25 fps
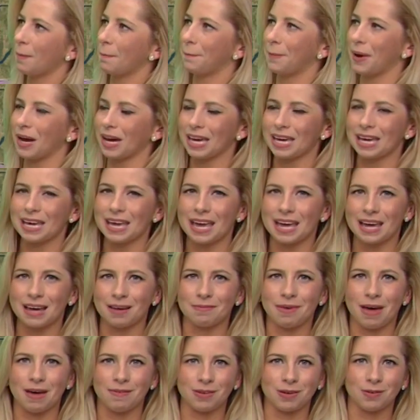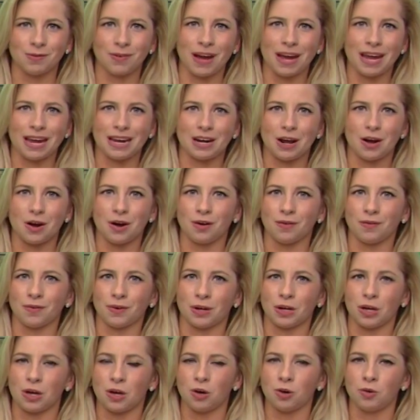Buckingham, heavy rain over
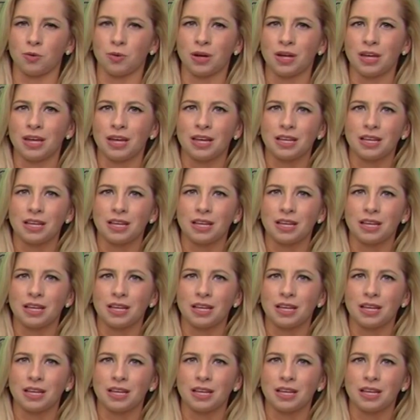you.